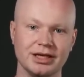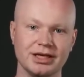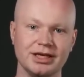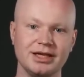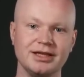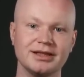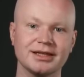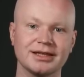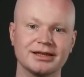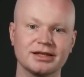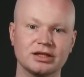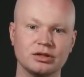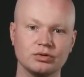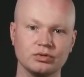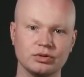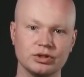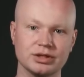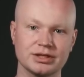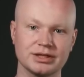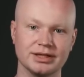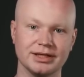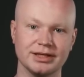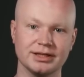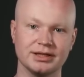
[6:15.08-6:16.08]
and you came
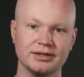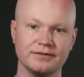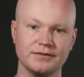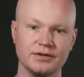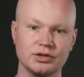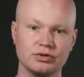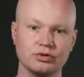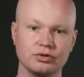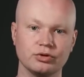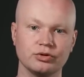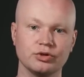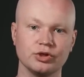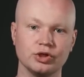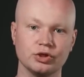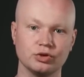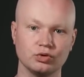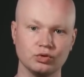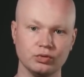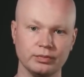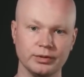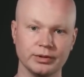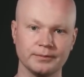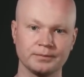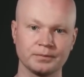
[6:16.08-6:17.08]
across this video on
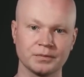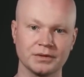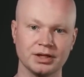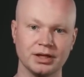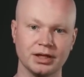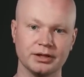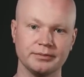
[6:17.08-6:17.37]
YouTube,